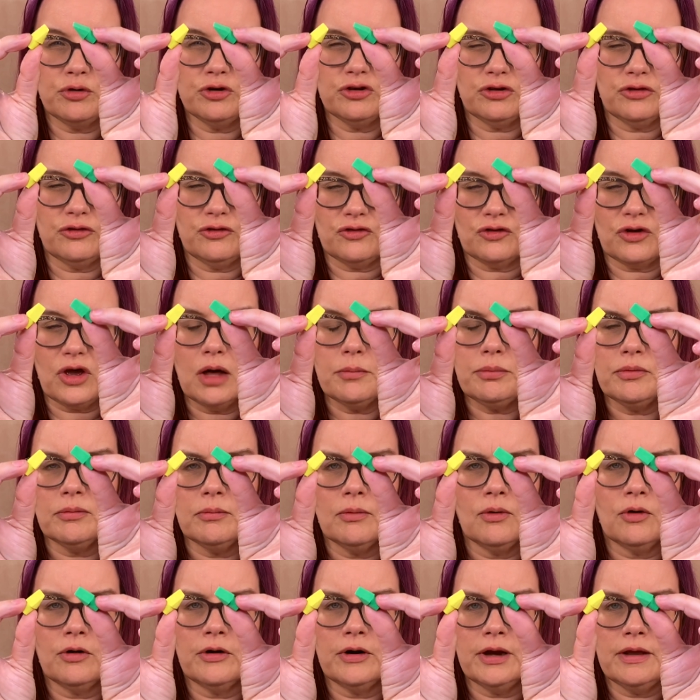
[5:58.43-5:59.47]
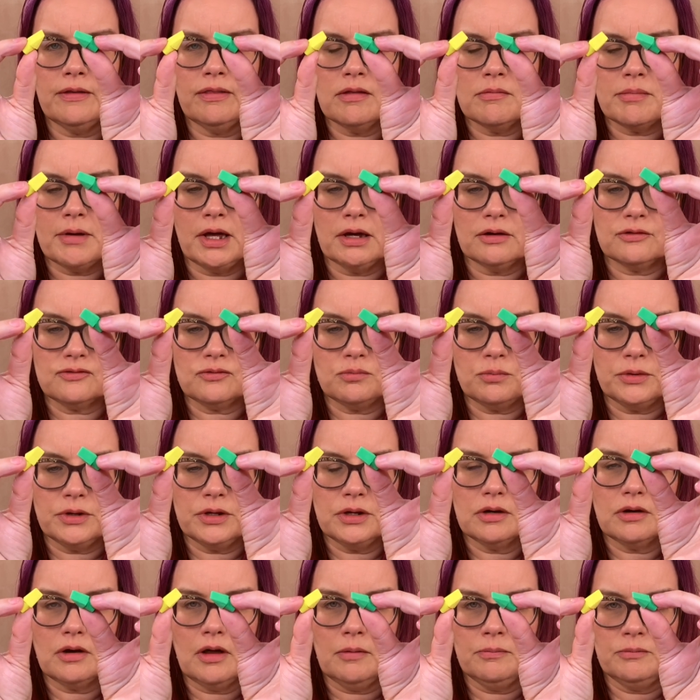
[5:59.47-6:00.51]
there's a couple more in the box,
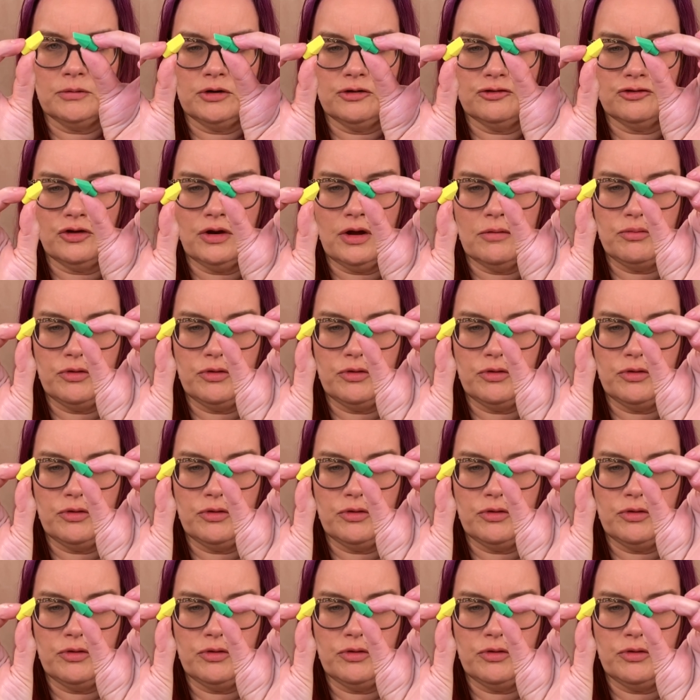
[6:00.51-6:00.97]
but I'm going to show you.